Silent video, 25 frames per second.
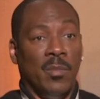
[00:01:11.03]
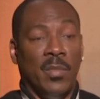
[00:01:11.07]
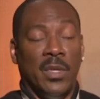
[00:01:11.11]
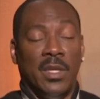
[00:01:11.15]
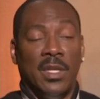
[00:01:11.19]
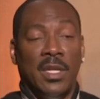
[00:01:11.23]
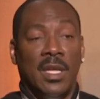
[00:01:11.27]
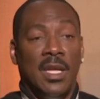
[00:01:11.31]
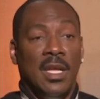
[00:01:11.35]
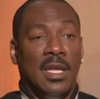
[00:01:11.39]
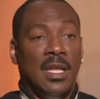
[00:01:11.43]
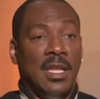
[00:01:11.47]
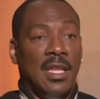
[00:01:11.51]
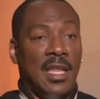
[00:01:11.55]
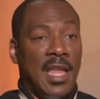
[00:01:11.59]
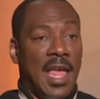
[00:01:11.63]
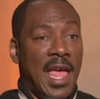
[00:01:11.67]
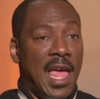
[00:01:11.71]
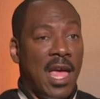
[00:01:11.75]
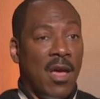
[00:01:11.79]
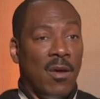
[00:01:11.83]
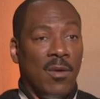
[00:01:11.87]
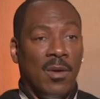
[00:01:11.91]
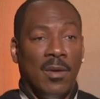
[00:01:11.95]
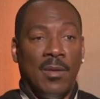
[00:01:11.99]
But
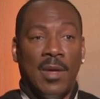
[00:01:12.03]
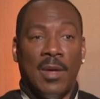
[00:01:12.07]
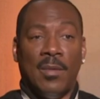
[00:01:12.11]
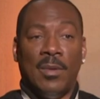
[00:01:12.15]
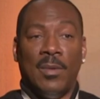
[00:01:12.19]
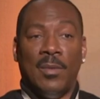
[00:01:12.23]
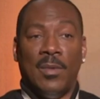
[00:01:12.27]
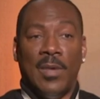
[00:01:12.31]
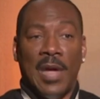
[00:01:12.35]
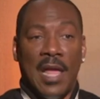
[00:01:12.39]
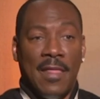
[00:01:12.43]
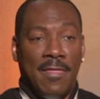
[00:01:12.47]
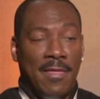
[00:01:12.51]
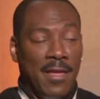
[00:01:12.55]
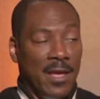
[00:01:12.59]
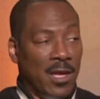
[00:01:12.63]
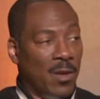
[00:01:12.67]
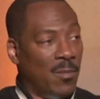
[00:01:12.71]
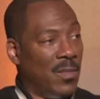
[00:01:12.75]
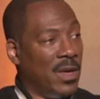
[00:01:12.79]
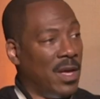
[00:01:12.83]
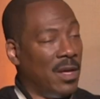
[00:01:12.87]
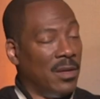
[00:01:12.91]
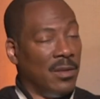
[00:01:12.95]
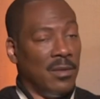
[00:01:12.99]
now I think
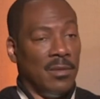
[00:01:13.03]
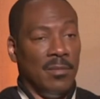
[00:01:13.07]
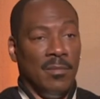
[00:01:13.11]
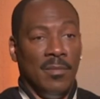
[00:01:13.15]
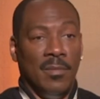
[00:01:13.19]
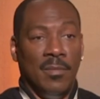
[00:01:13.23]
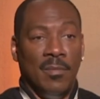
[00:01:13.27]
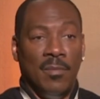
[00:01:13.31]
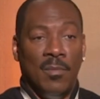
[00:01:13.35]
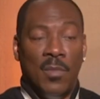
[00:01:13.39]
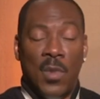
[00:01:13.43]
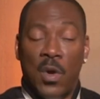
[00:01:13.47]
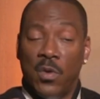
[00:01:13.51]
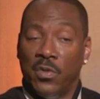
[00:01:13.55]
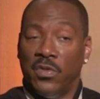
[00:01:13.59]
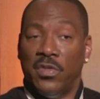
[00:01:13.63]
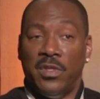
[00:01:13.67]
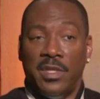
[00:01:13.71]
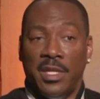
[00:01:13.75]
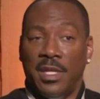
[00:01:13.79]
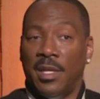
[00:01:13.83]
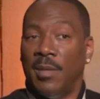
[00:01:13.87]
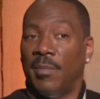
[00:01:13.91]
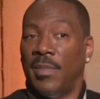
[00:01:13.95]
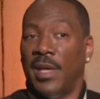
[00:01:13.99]
about
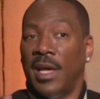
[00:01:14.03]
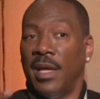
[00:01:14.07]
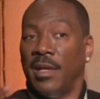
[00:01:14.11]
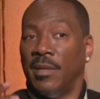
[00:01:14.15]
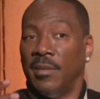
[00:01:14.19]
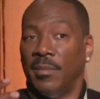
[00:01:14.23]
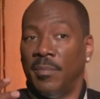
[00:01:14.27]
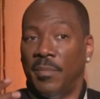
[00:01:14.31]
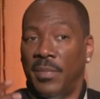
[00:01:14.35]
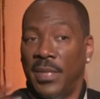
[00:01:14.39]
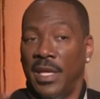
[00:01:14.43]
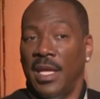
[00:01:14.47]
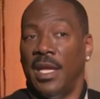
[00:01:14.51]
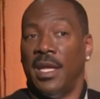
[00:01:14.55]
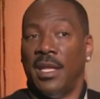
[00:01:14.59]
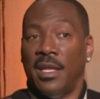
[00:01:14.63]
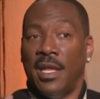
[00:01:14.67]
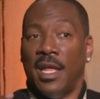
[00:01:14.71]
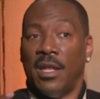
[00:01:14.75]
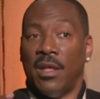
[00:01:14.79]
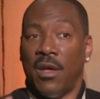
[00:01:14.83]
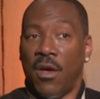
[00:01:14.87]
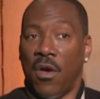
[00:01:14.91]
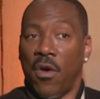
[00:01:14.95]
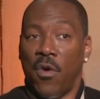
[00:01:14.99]
mostly about being
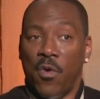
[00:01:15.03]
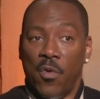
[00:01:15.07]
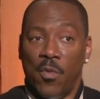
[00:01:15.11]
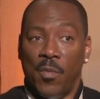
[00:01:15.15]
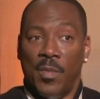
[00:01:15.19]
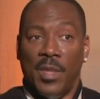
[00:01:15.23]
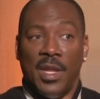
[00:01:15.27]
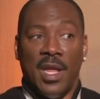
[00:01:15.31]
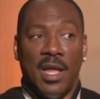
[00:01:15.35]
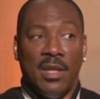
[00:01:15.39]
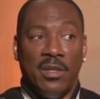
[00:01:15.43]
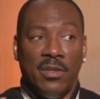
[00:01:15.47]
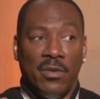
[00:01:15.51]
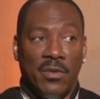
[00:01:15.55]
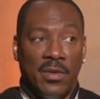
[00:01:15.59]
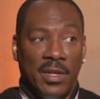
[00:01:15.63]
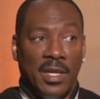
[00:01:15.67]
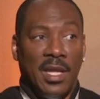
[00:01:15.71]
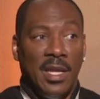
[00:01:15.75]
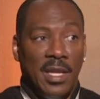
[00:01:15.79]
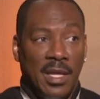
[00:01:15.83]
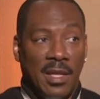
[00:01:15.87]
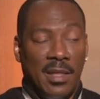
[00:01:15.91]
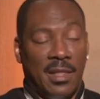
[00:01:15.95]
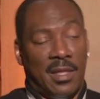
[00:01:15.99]
at home and not doing
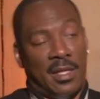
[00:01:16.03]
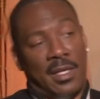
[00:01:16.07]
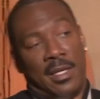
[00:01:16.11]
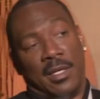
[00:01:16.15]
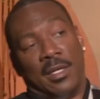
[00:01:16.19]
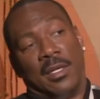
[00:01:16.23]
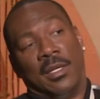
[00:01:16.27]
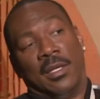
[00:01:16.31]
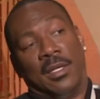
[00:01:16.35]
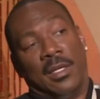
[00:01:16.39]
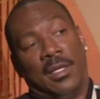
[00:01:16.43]
anything.